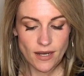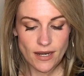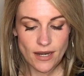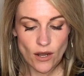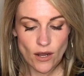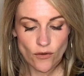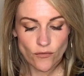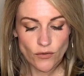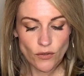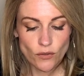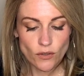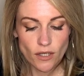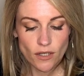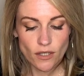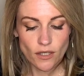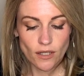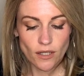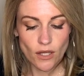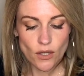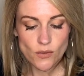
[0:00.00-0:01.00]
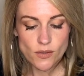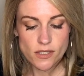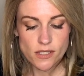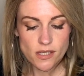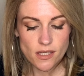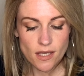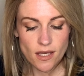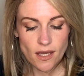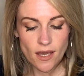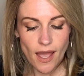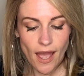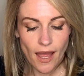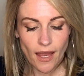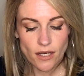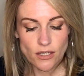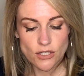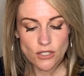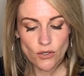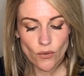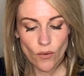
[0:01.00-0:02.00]
Now, if you look closely
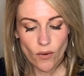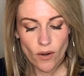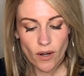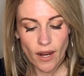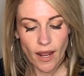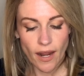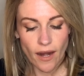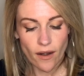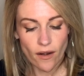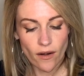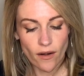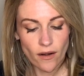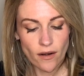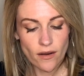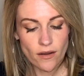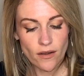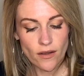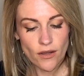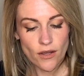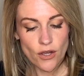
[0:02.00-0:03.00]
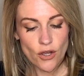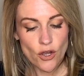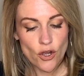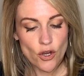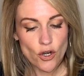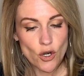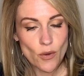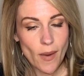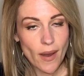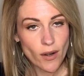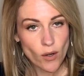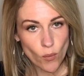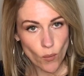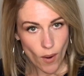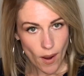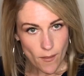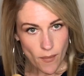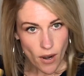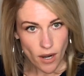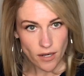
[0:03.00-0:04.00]
at your hair, no matter
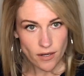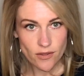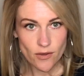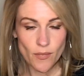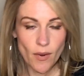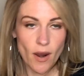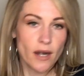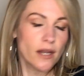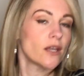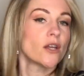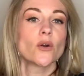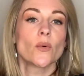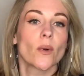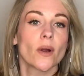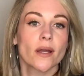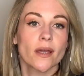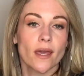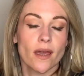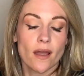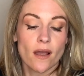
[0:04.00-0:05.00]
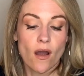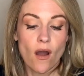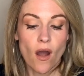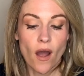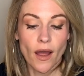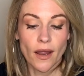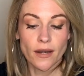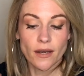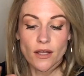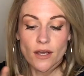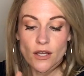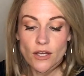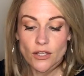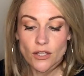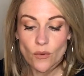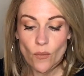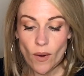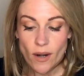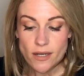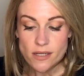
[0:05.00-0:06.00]
what part of the body you're working on,
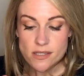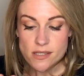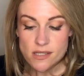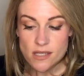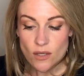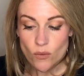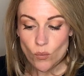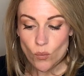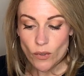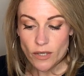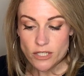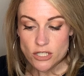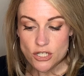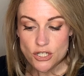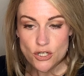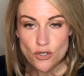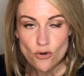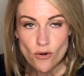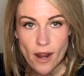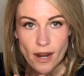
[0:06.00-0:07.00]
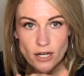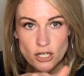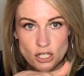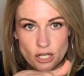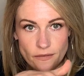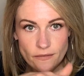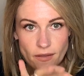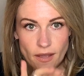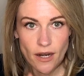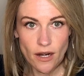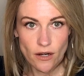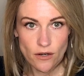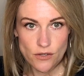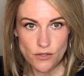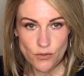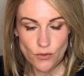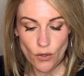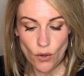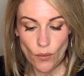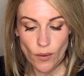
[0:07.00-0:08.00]
you want to see which direction the hair
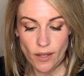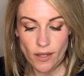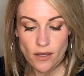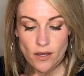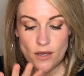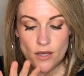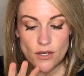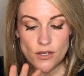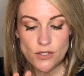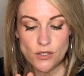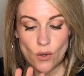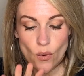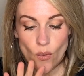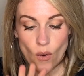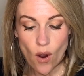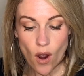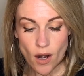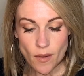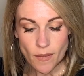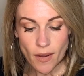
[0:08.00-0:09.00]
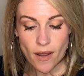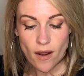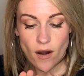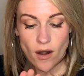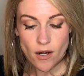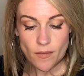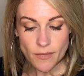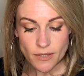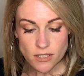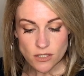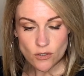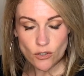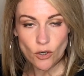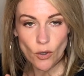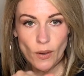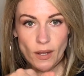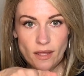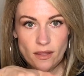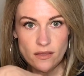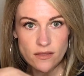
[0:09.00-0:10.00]
is growing. So on my arm, it's
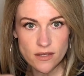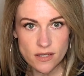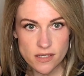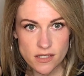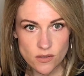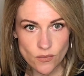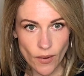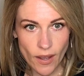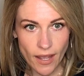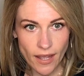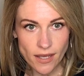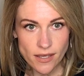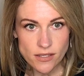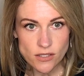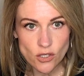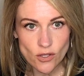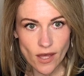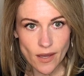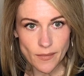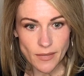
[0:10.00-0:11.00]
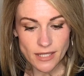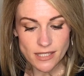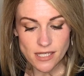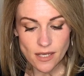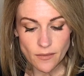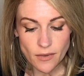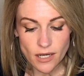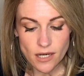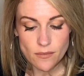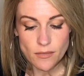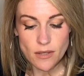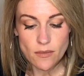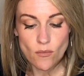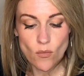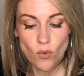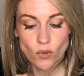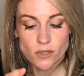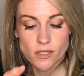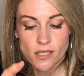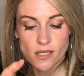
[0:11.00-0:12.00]
growing this way. So that means I'm going to be
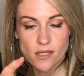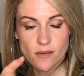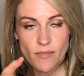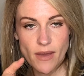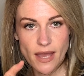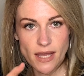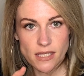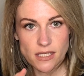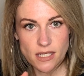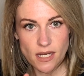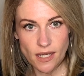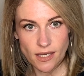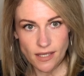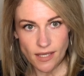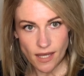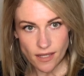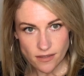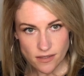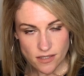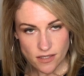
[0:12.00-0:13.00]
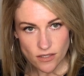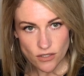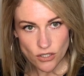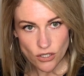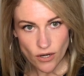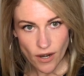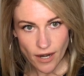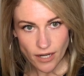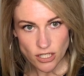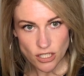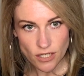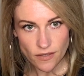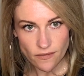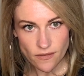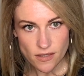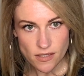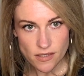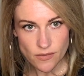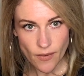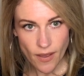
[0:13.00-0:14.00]
molding the paste against the direction
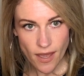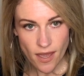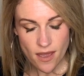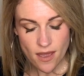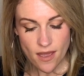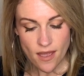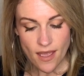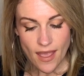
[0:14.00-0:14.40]
this way.